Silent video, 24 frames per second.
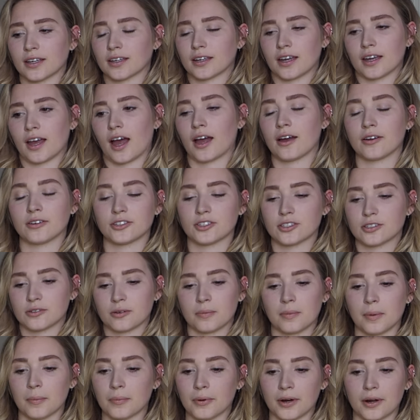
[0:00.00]
like I just
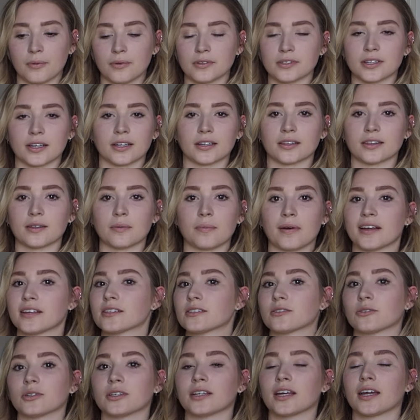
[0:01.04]
remember it was like the
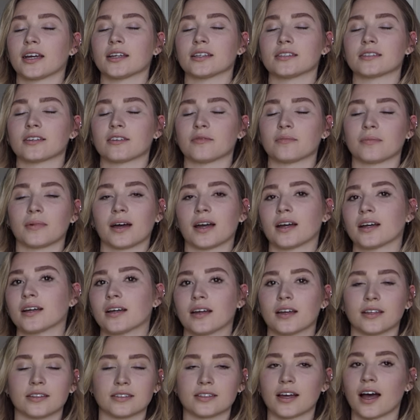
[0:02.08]
best 3 days of my
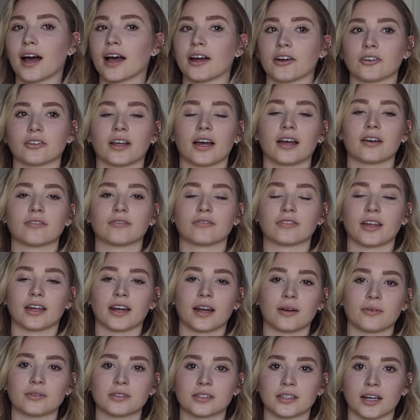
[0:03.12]
entire life
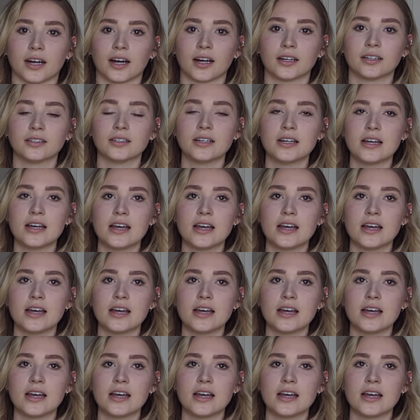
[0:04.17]
that I was there.